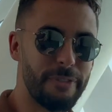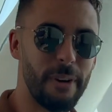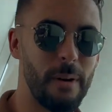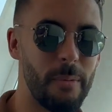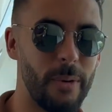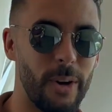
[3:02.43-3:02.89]

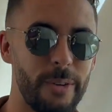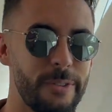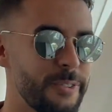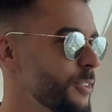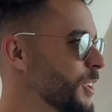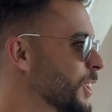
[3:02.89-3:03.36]
from above.
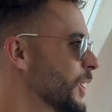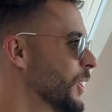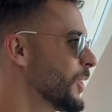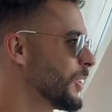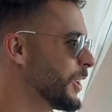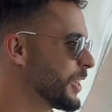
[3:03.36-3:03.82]

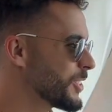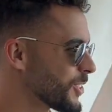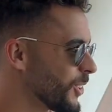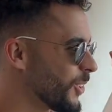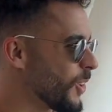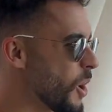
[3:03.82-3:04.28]
You need
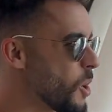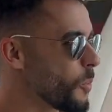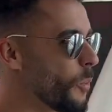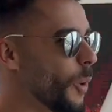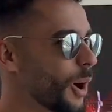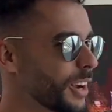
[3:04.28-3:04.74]
to
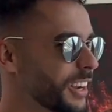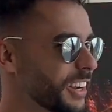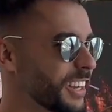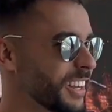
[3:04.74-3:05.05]
walk,